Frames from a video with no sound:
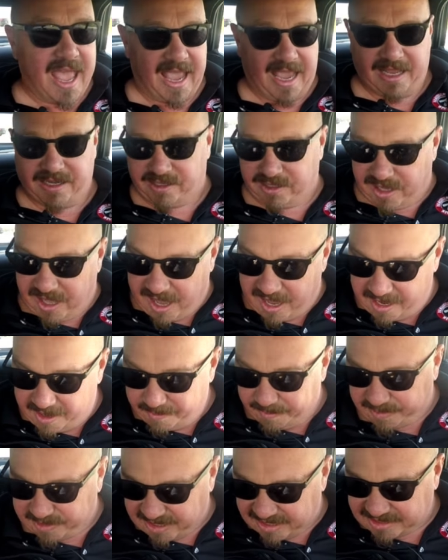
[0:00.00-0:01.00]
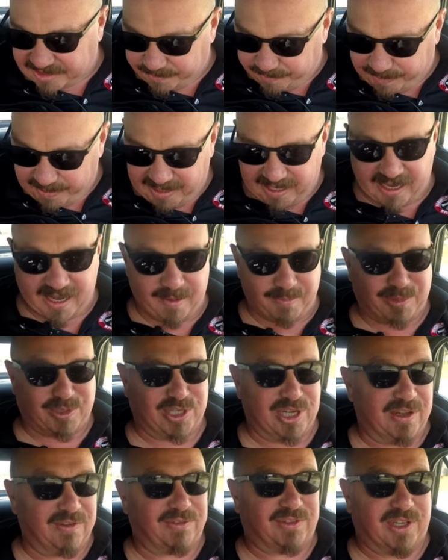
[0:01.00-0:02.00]
handle on it, but that's a B&M
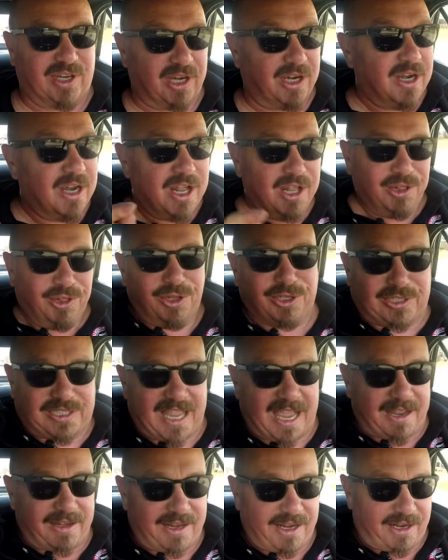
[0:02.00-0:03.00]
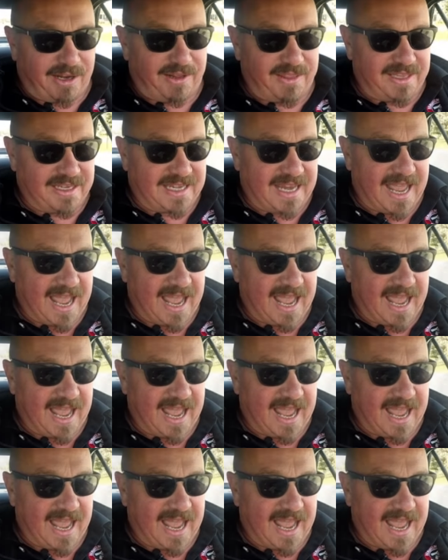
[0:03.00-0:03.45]
shifter. Look down here on the